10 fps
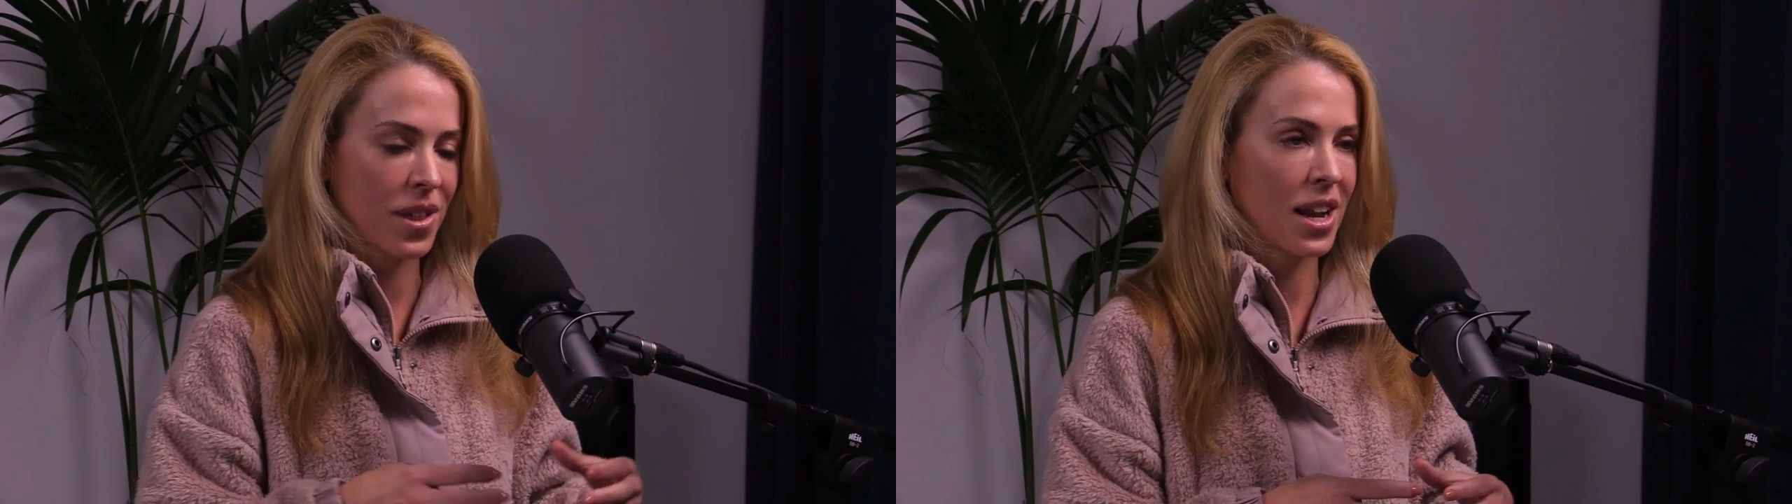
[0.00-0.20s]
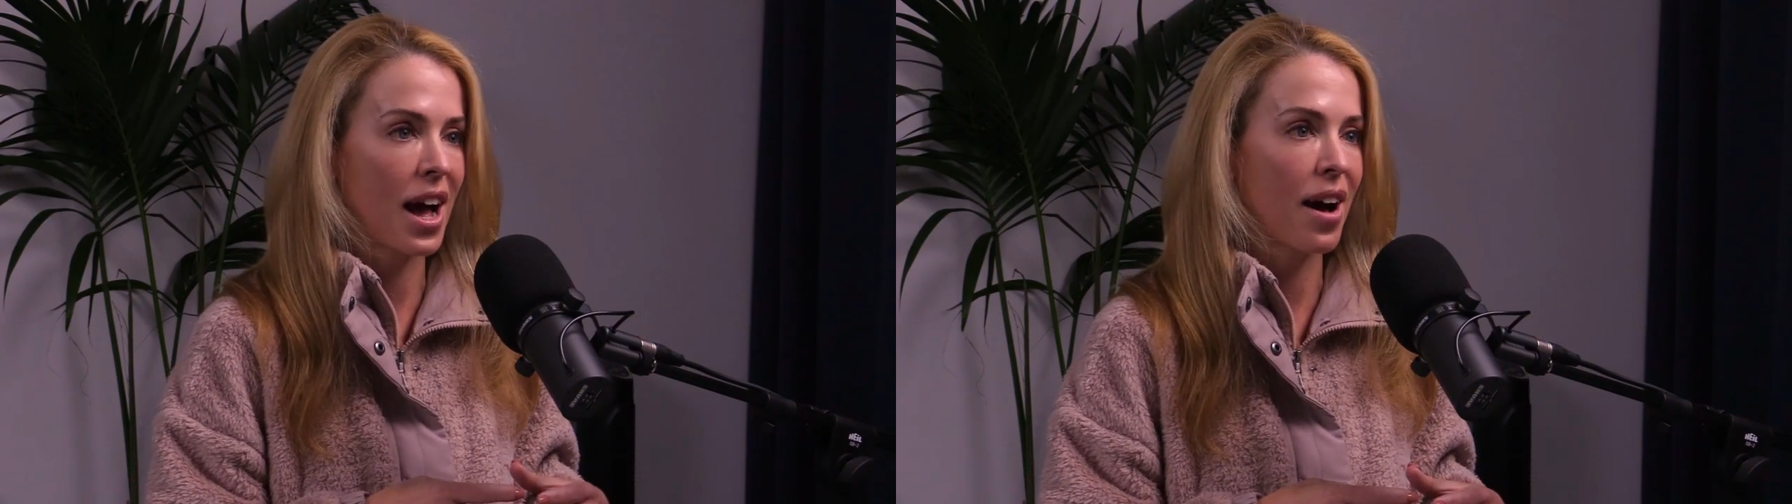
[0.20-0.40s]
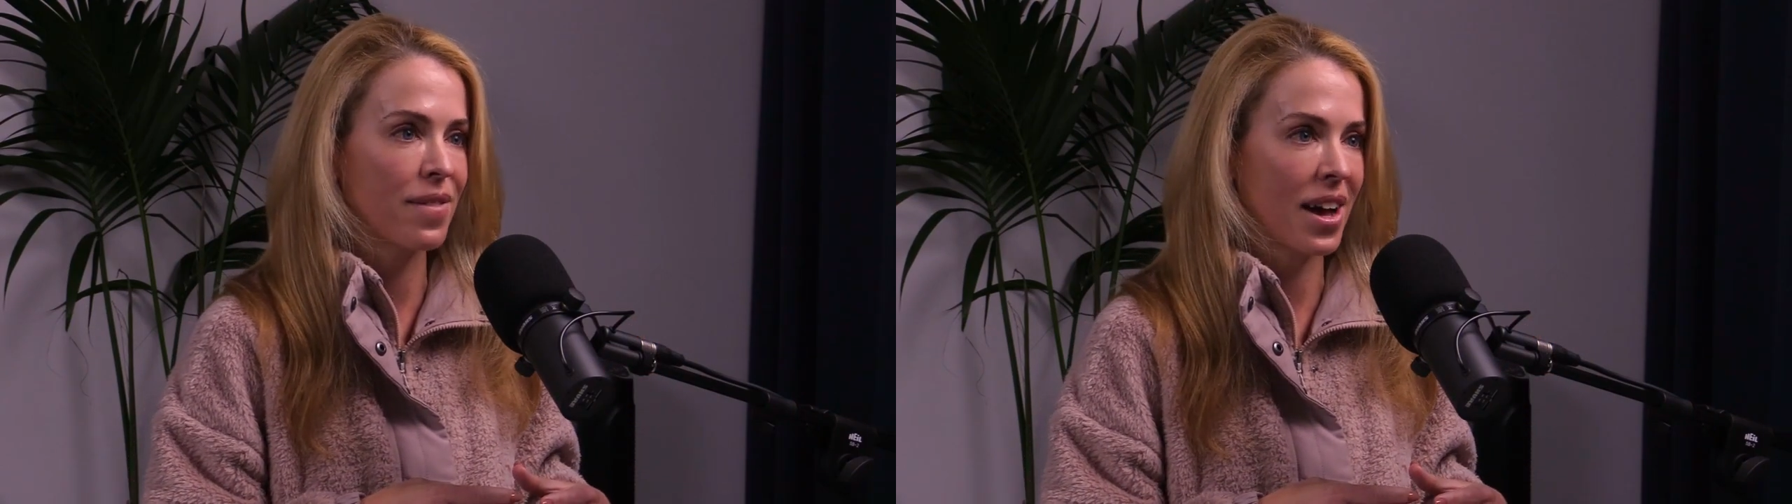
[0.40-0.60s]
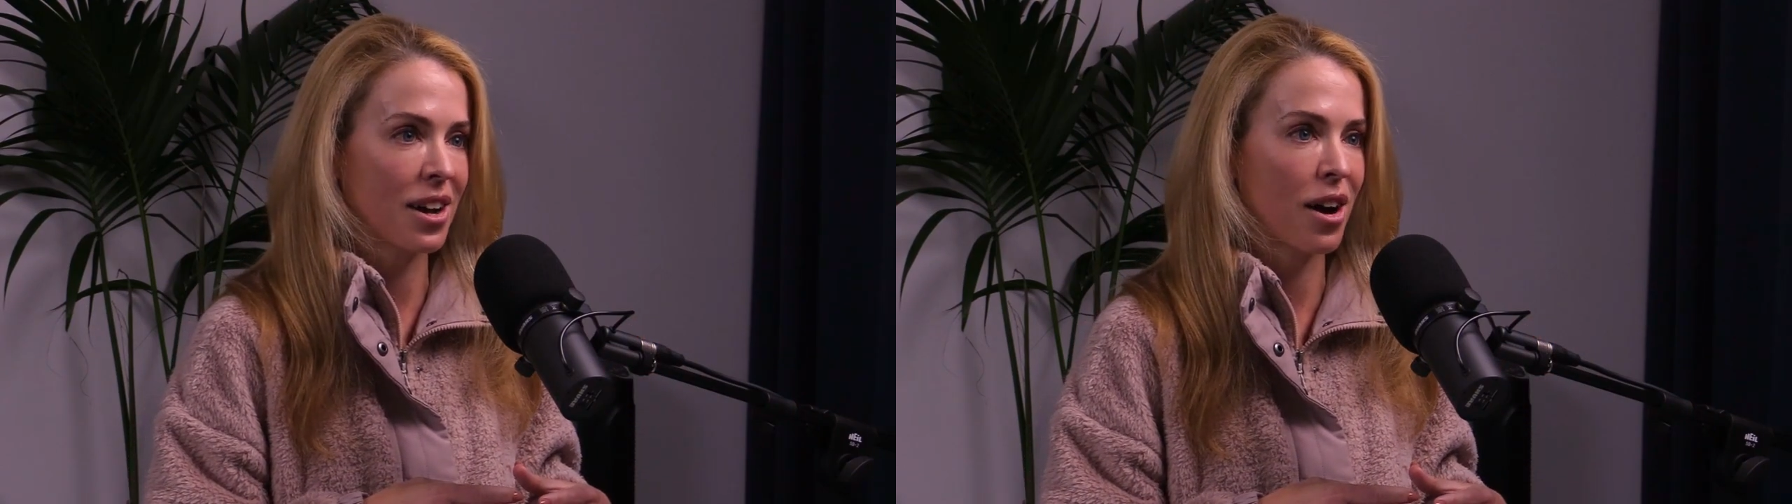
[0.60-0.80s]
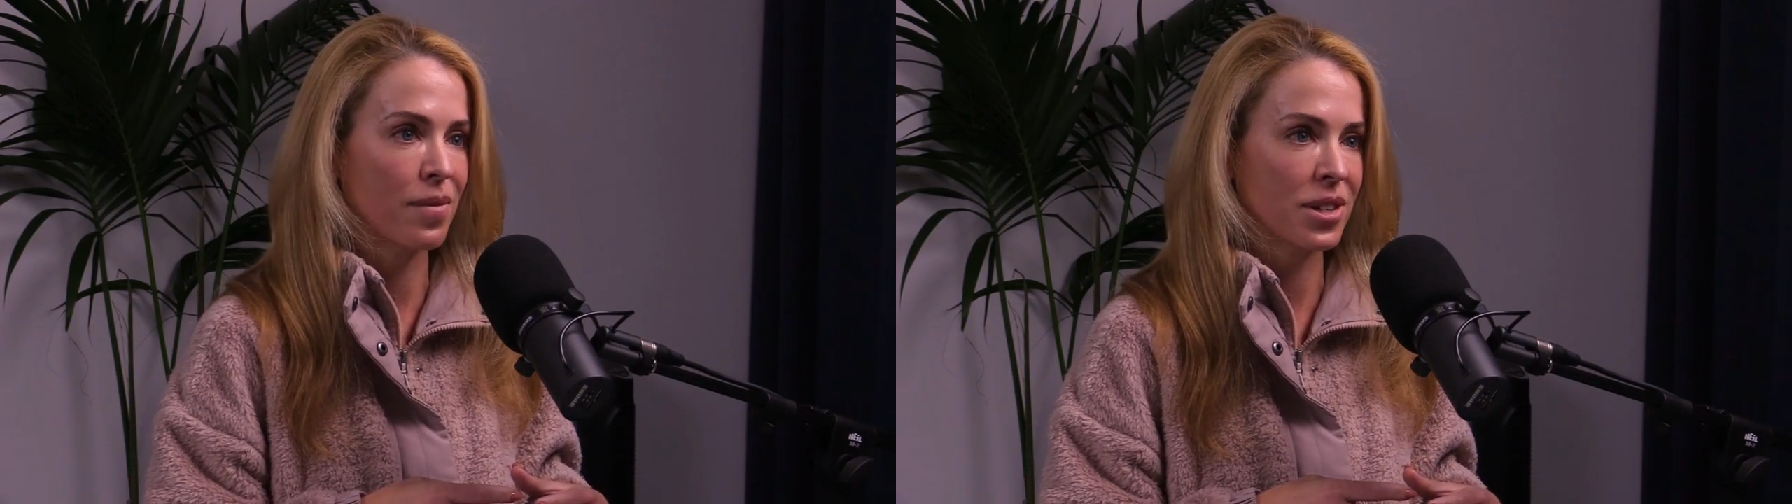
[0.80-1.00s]
they'd have
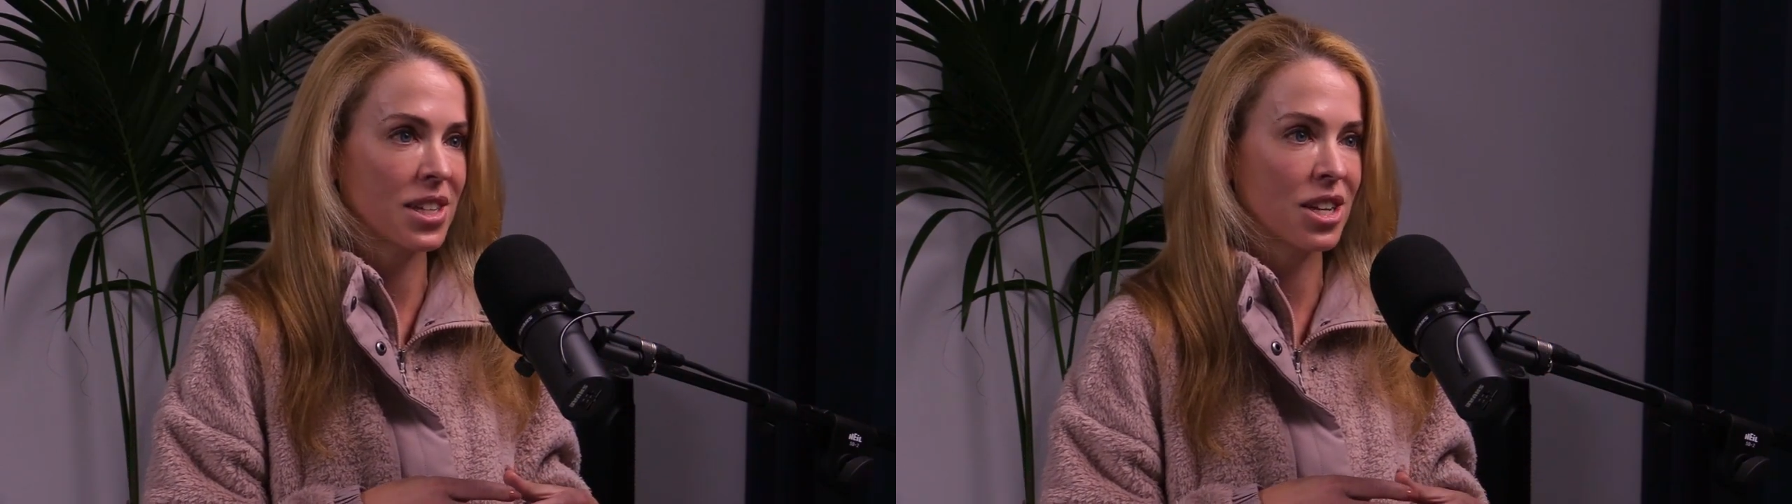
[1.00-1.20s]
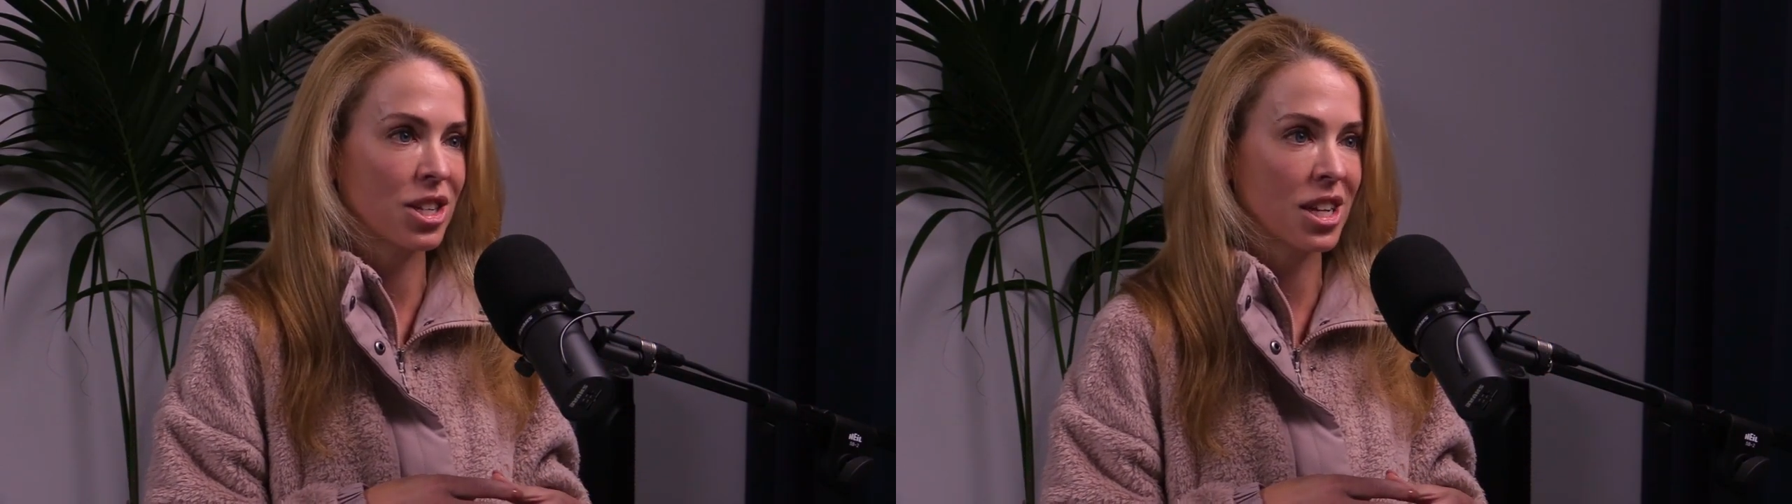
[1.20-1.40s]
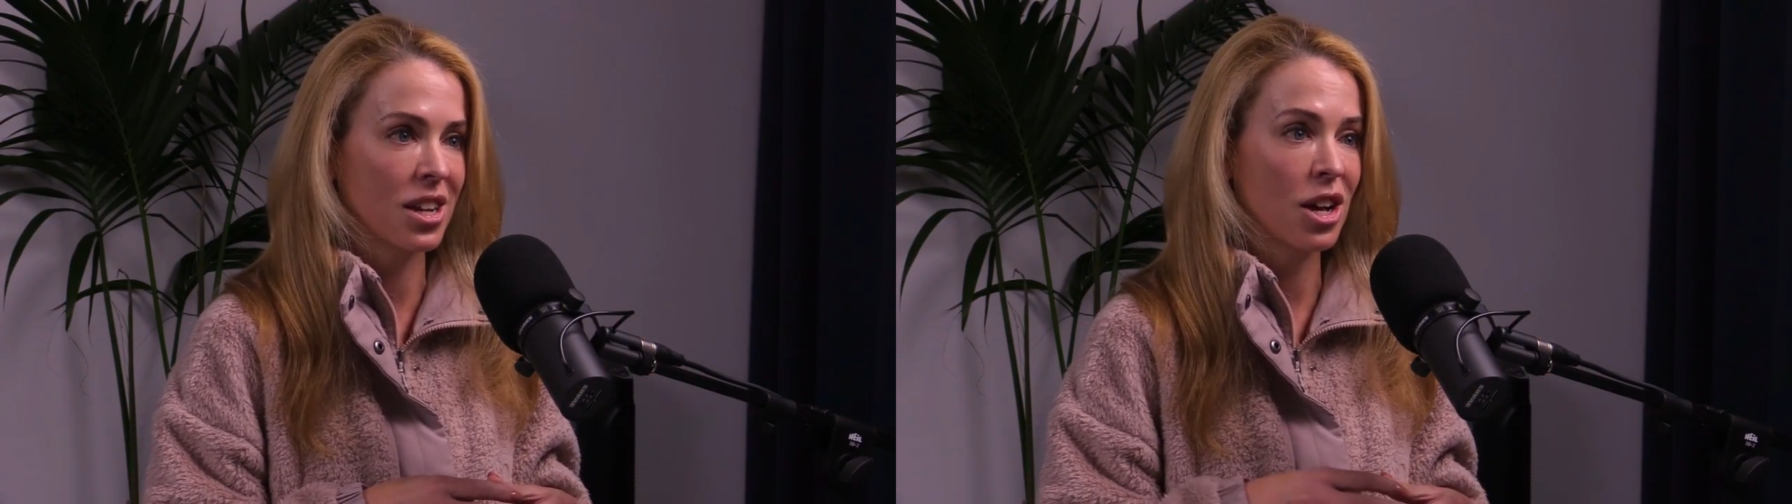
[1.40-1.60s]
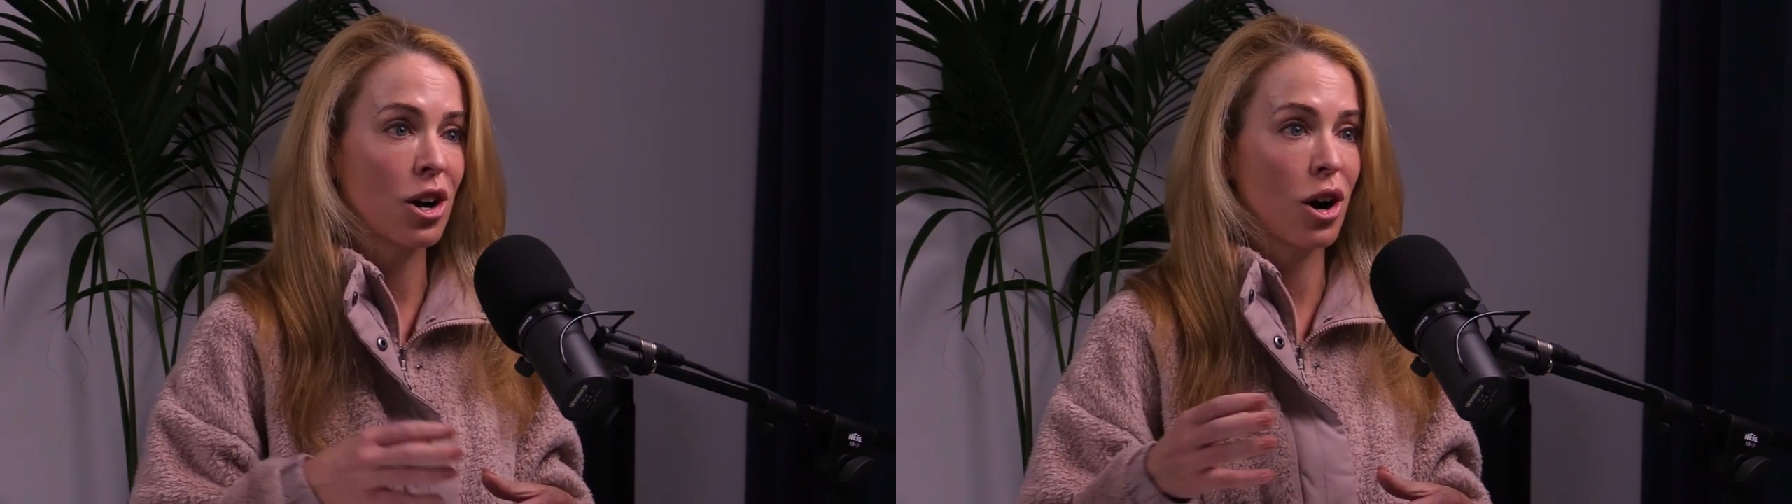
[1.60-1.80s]
that conversation.